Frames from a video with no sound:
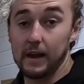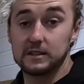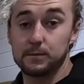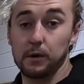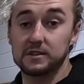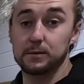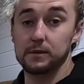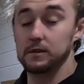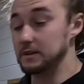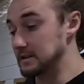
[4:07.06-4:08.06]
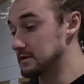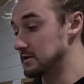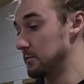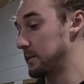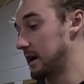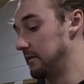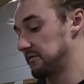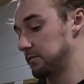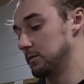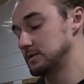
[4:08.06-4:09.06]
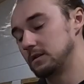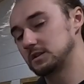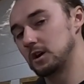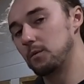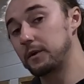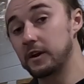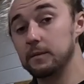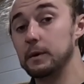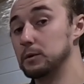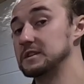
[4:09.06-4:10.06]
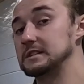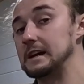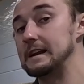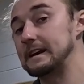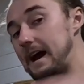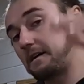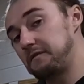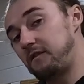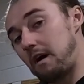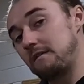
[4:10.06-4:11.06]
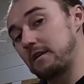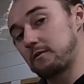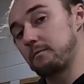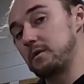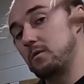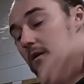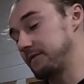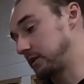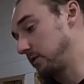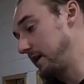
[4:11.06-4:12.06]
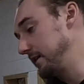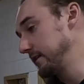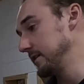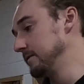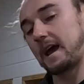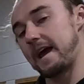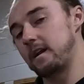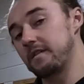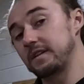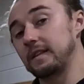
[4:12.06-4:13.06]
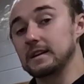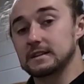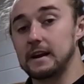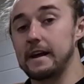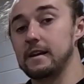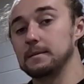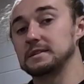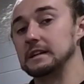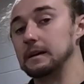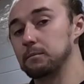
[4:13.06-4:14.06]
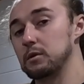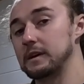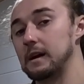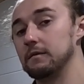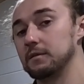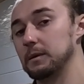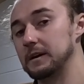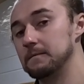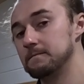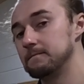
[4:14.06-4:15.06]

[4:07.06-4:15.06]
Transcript: And to be honest with you, this is super comfortable. So we're gonna build the seating at 500 mil off the ground, and I think that's gonna end up sitting pretty comfortably.